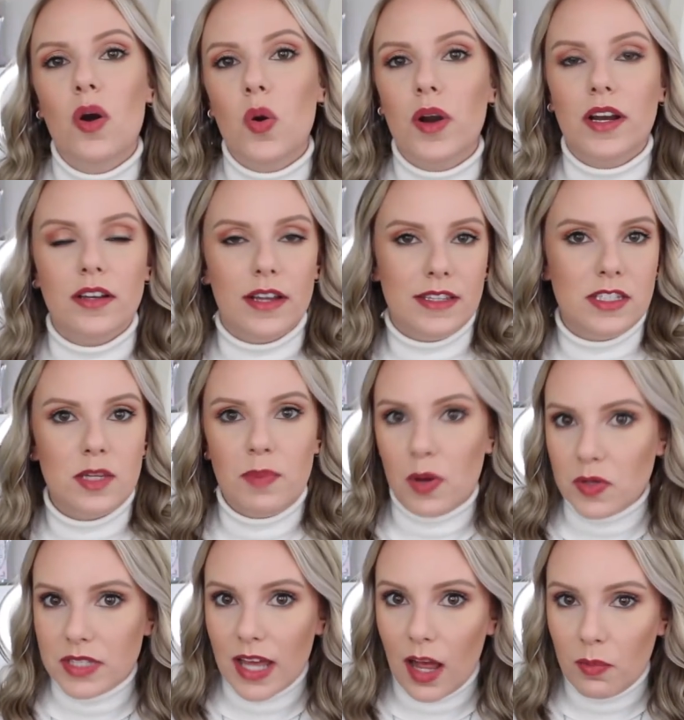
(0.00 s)
or it's
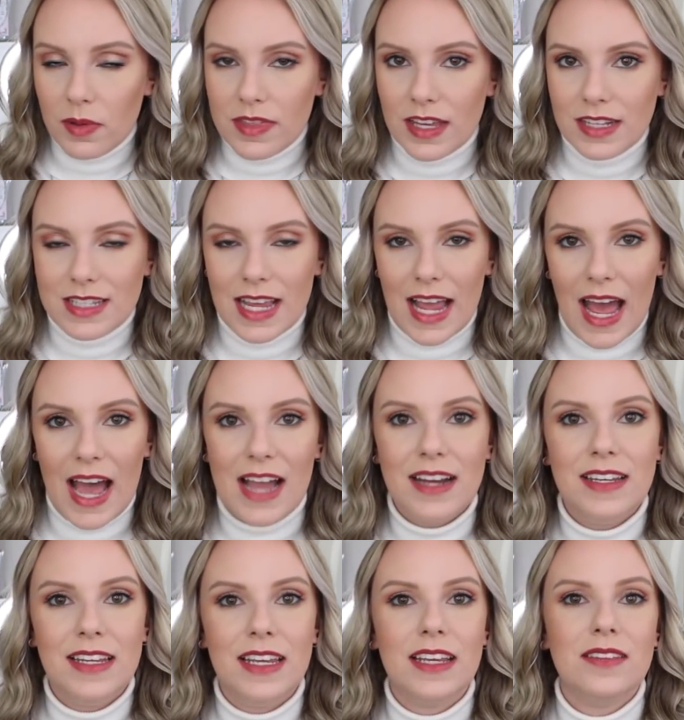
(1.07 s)
supposed to help with things like
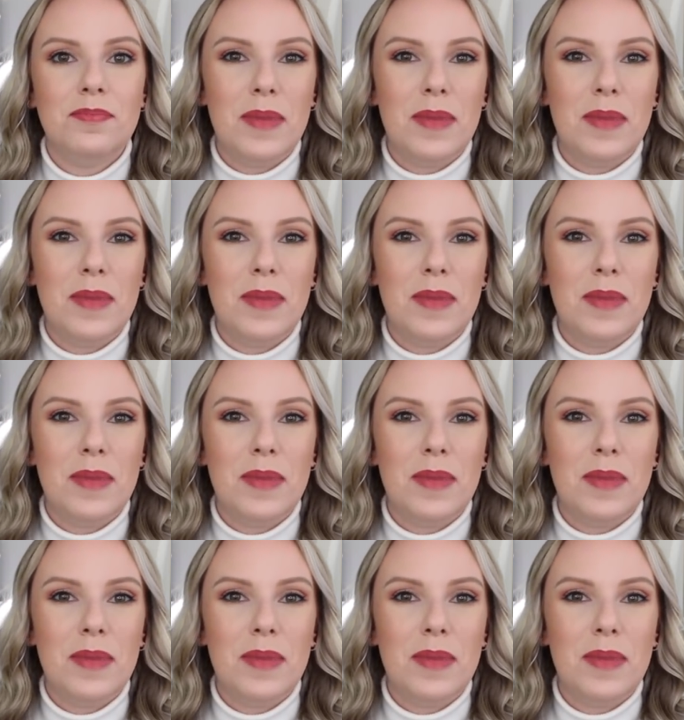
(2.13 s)
acne,